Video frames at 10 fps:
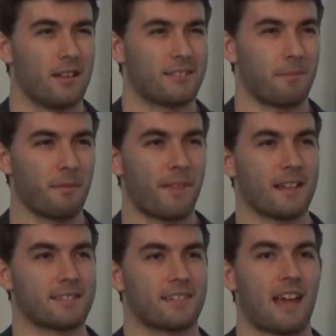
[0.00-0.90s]
Some of
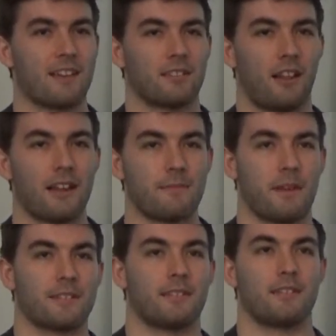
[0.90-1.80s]
that scattered light
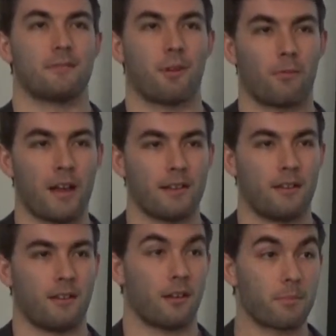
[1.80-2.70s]
makes it into our
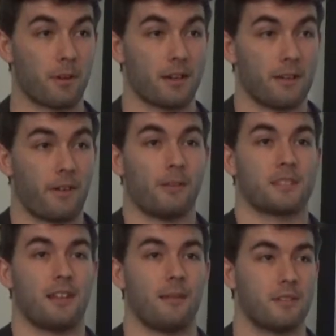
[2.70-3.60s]
retina and our brain develops
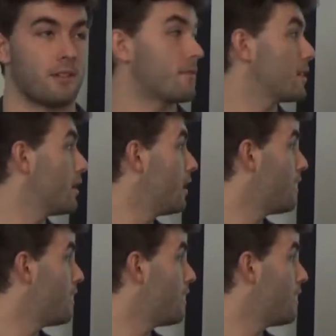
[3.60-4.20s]
an image of it.